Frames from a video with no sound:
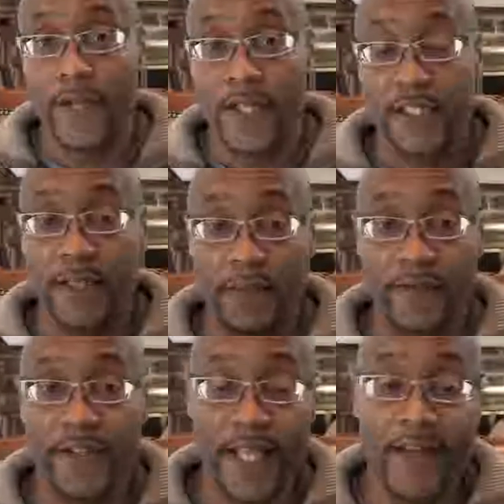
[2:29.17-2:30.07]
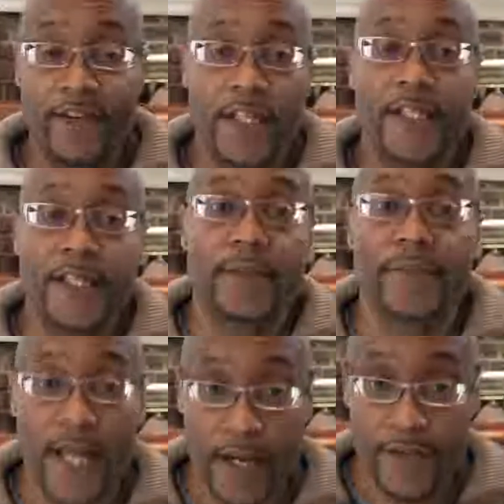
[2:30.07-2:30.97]
Some of us have
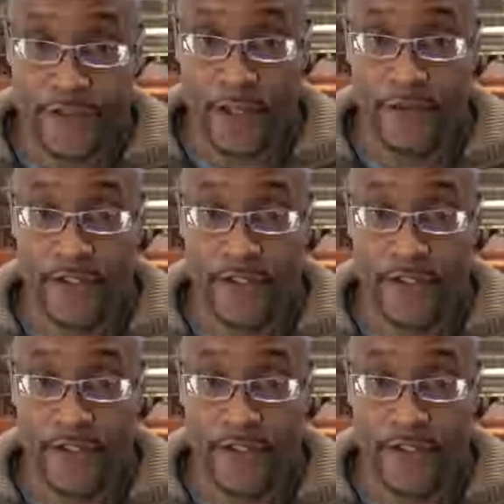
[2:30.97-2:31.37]
condemned ourselves.